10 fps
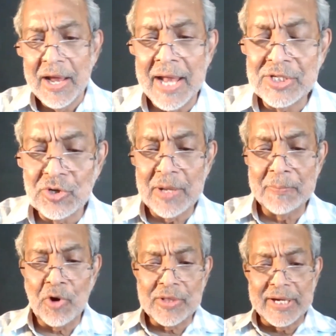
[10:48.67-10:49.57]
And so they
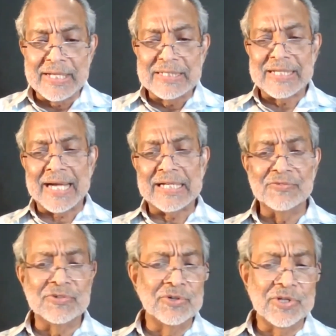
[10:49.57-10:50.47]
brought their
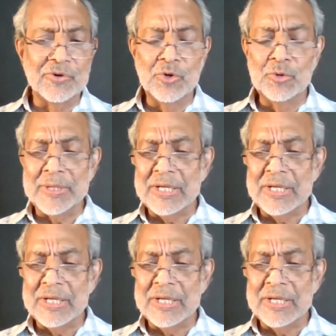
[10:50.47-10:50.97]
executives into the room,